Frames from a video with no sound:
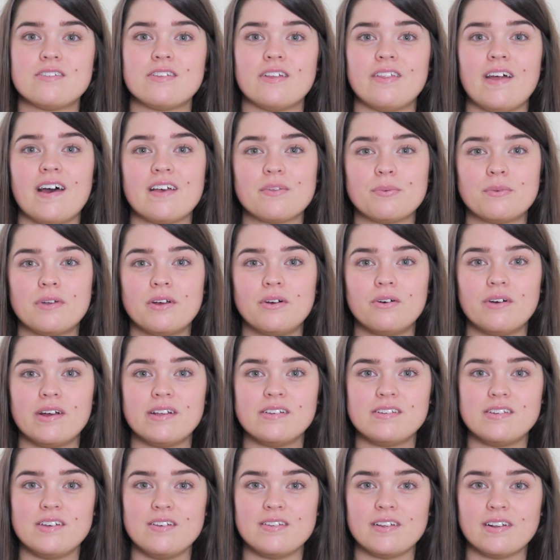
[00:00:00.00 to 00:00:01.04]
So that's when I got
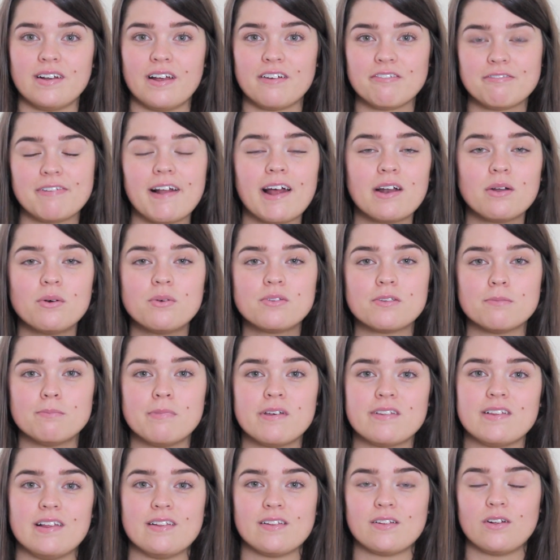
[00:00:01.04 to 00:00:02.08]
into using like flannels and
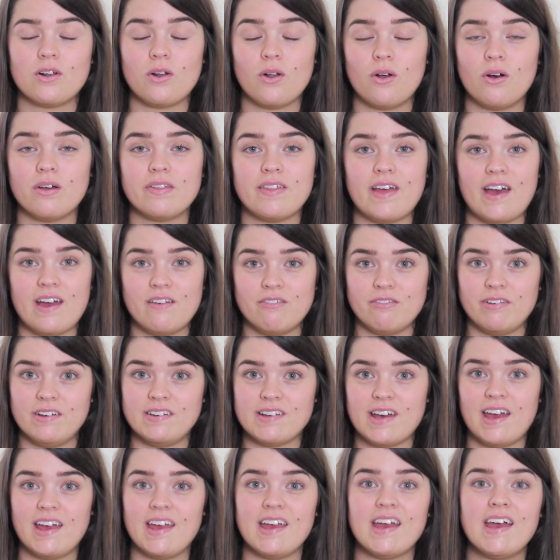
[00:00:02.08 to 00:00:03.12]
muslin cloth every
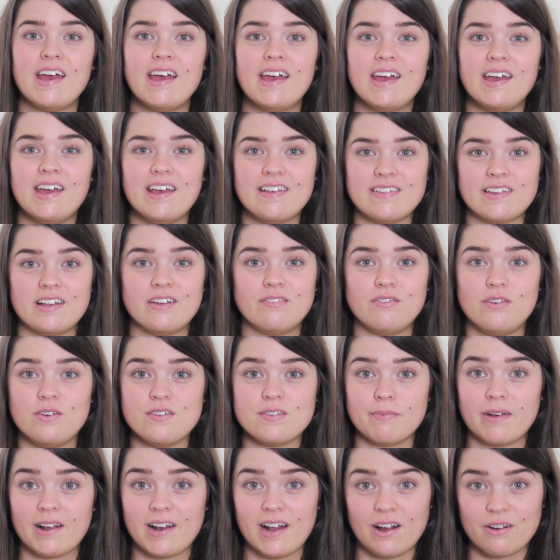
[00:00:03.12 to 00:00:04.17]
day instead of
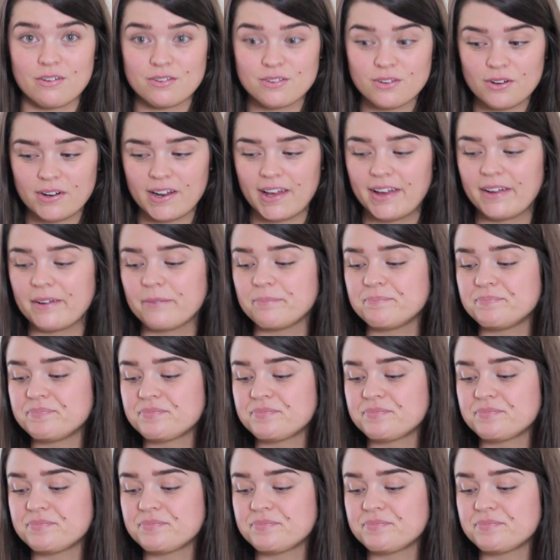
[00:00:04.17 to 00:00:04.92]
using my Clarisonic.